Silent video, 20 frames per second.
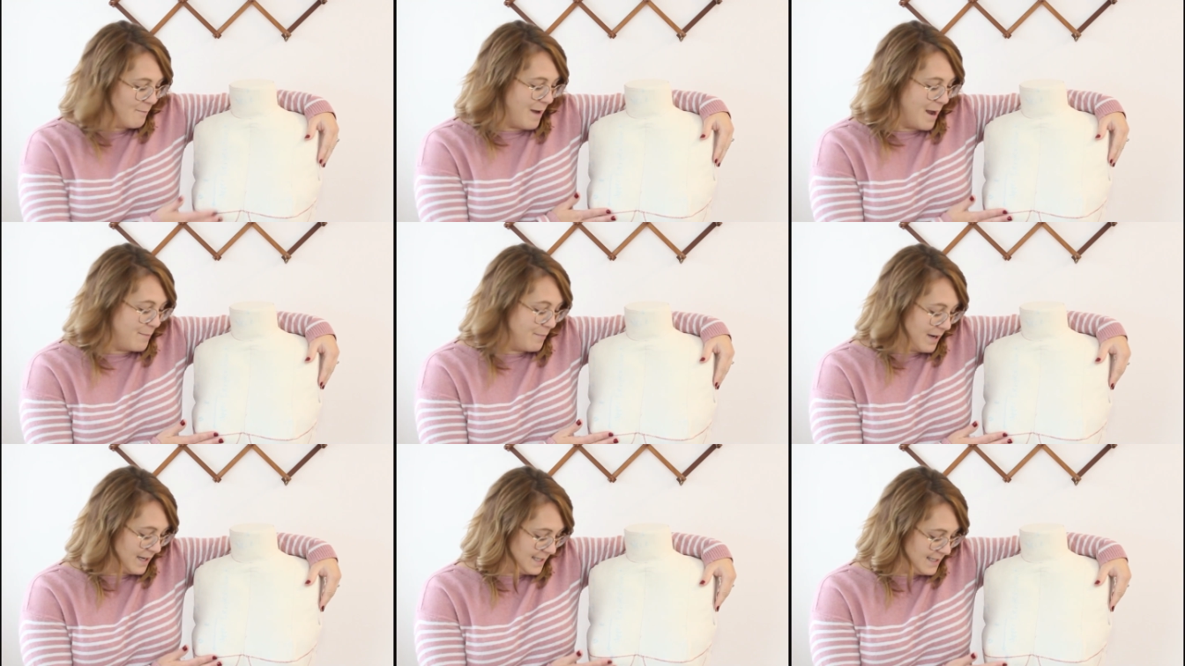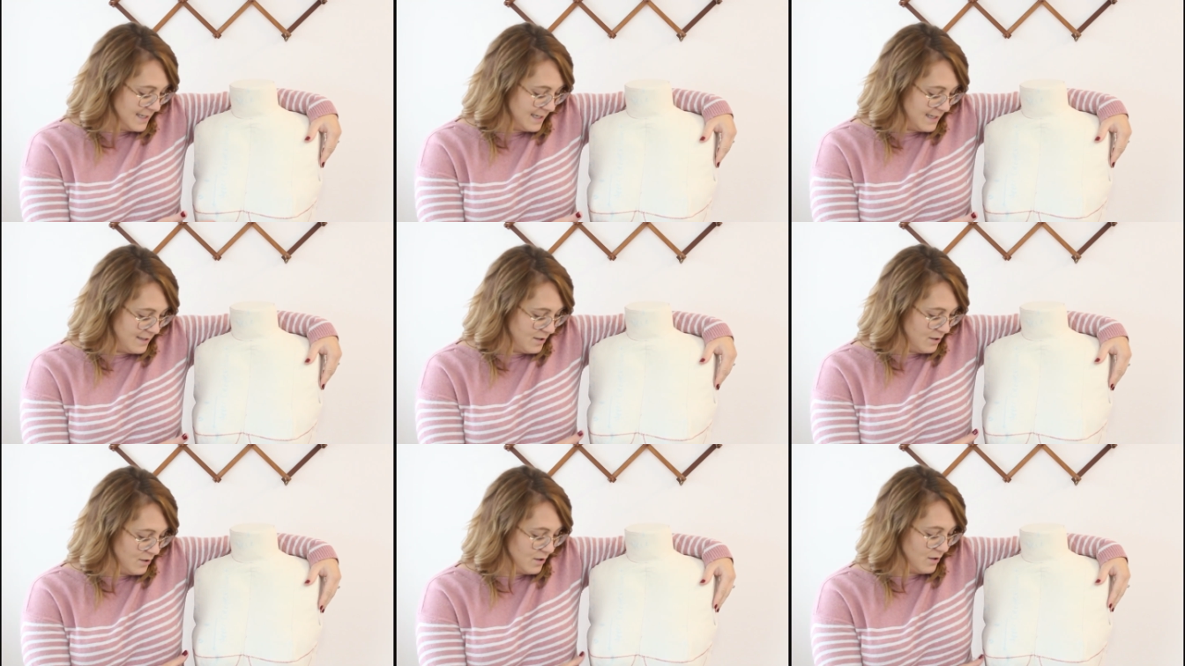My bust
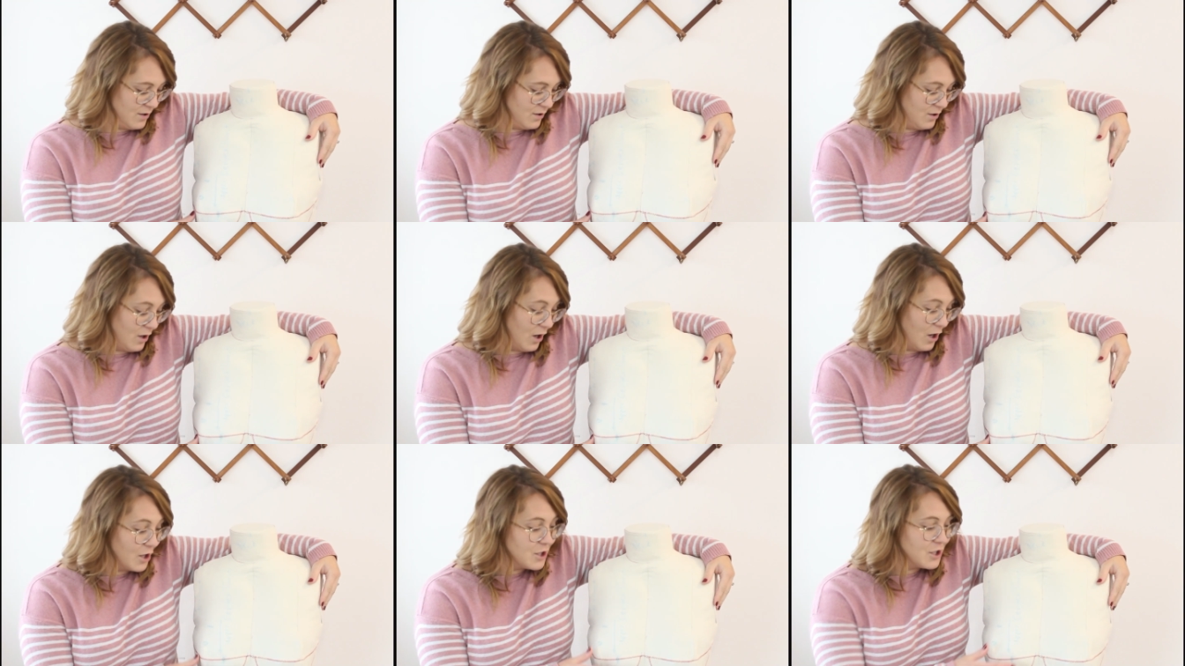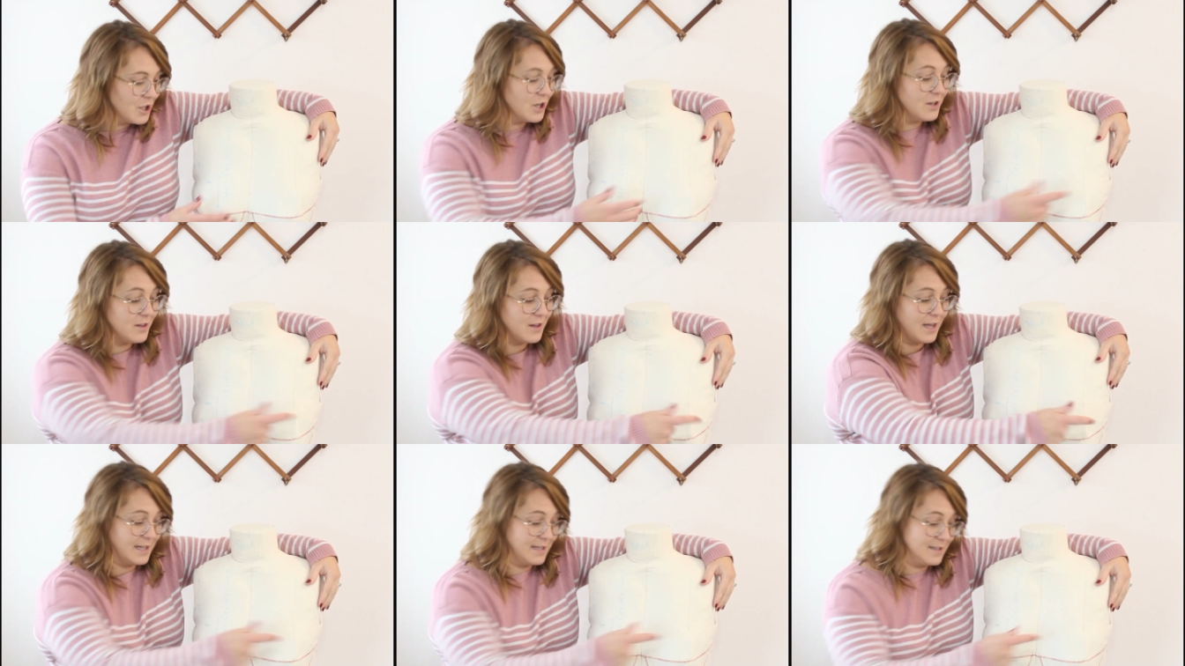is
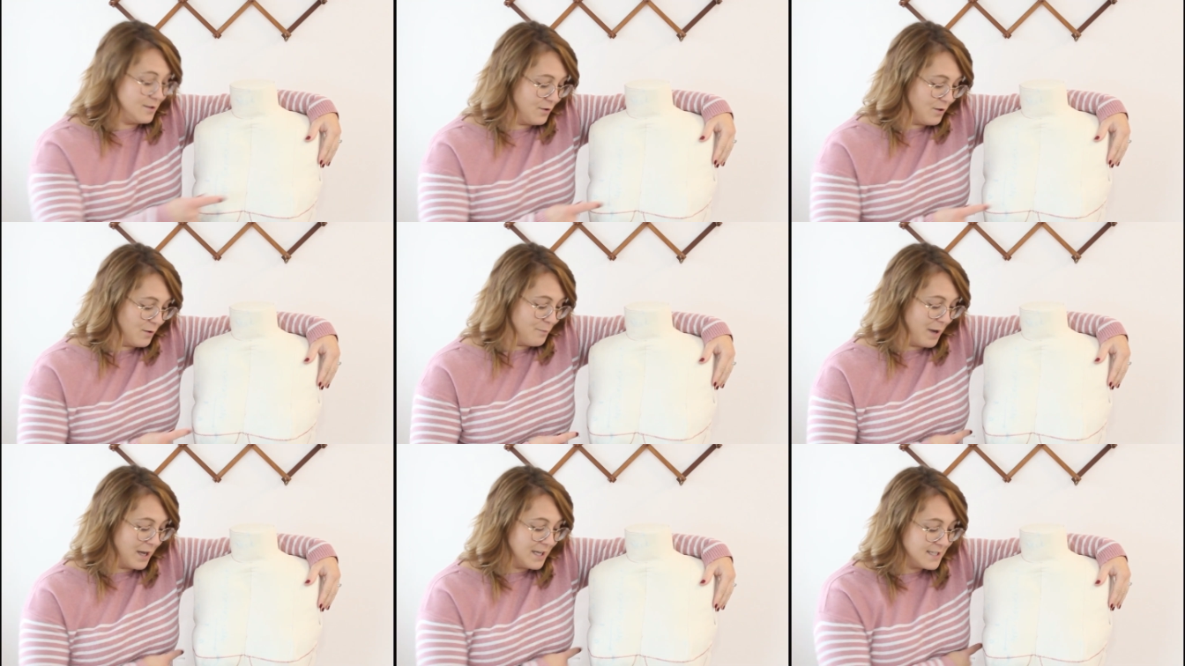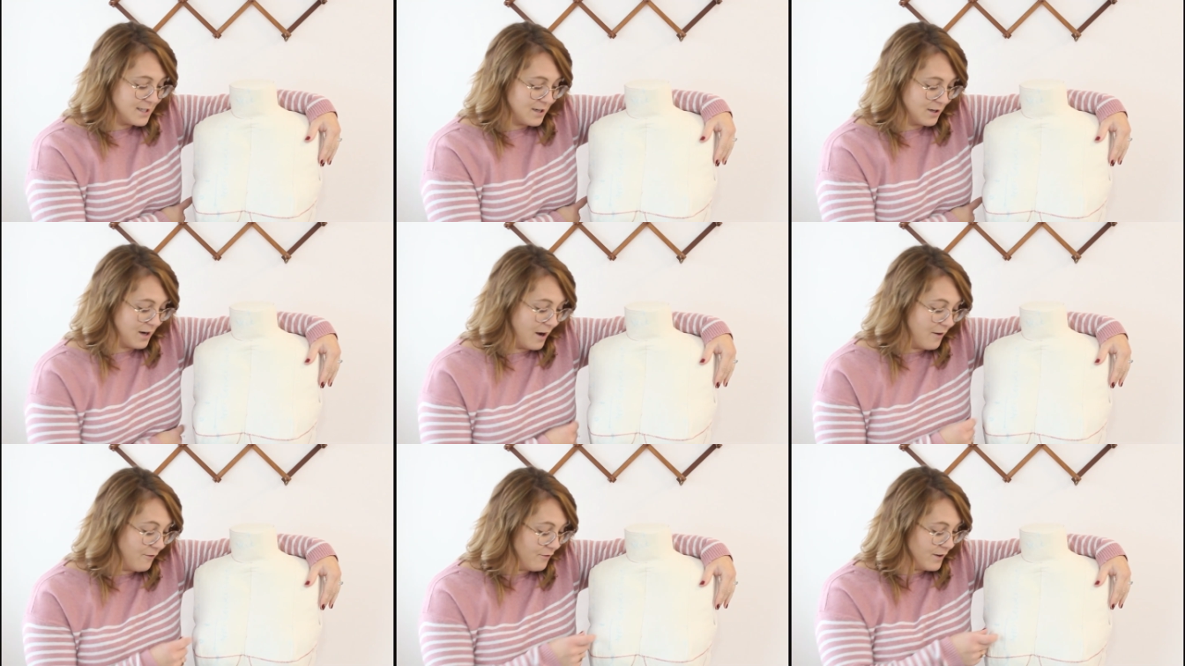larger, like, so the bust
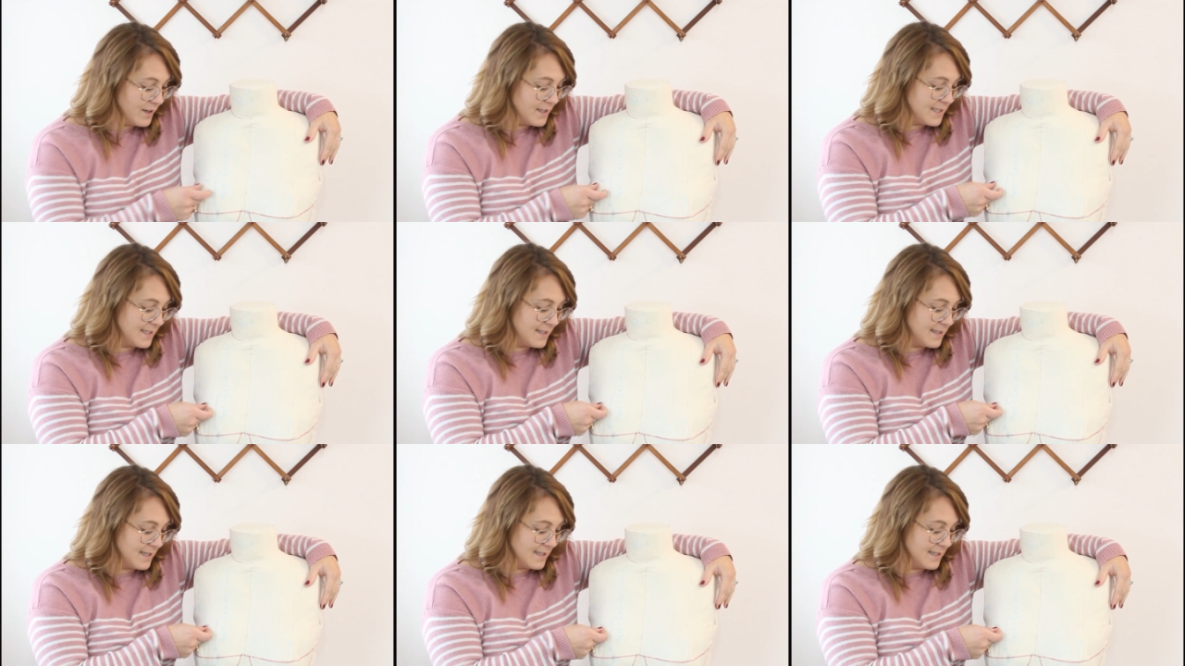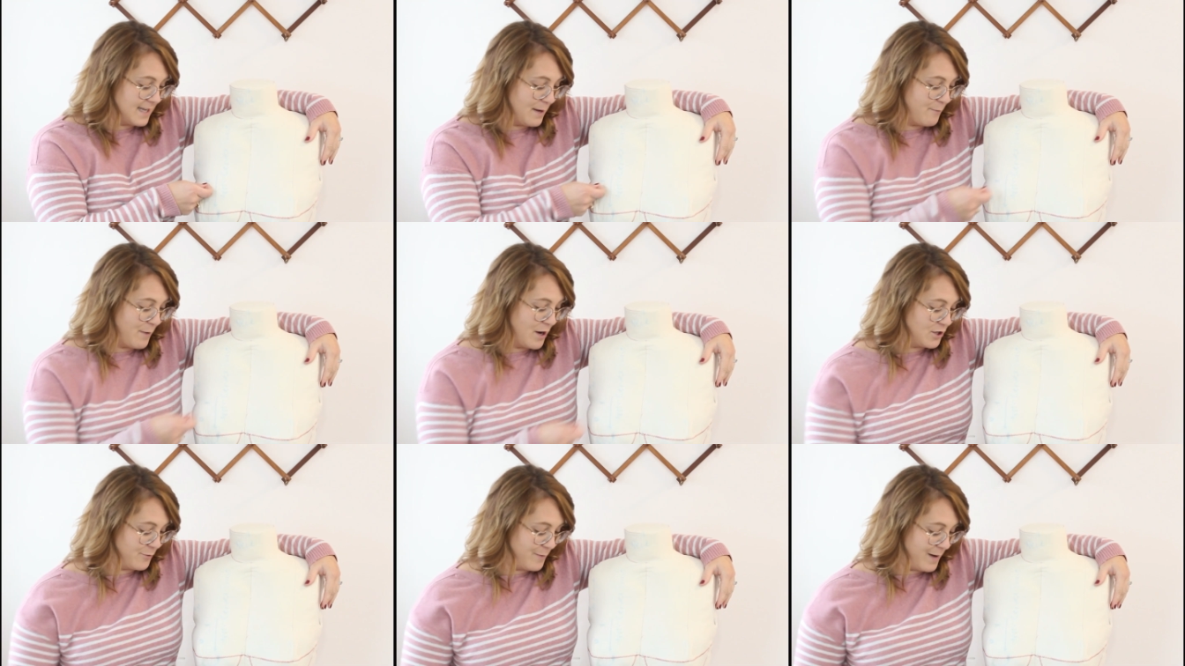circumference is the
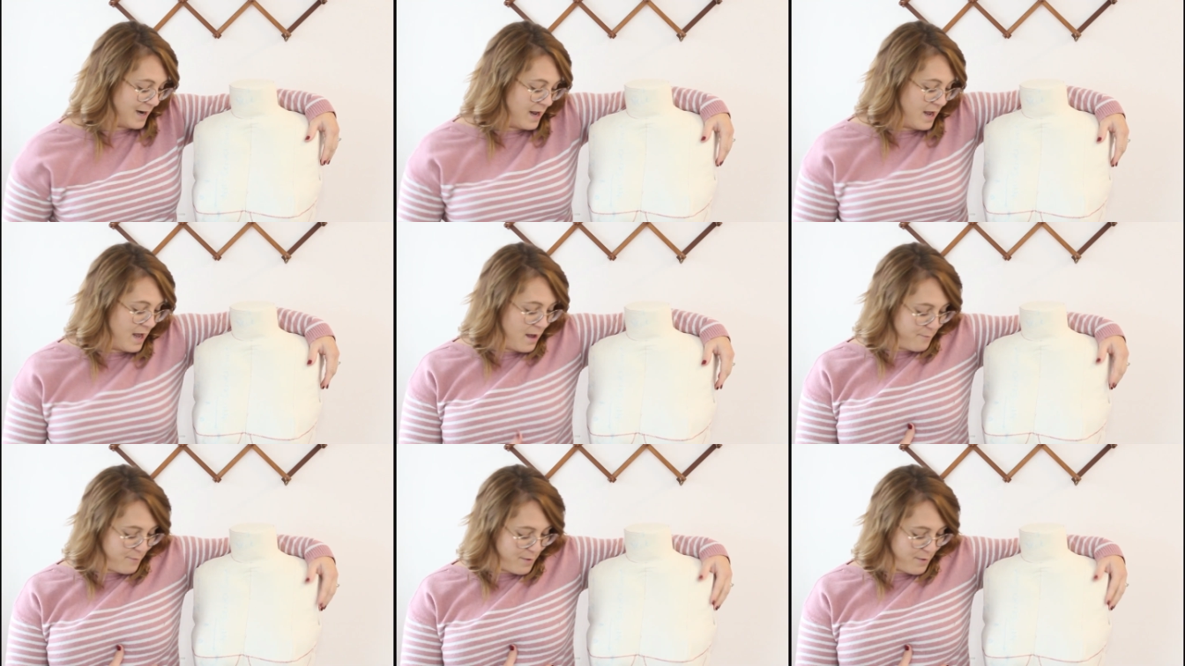same measurement,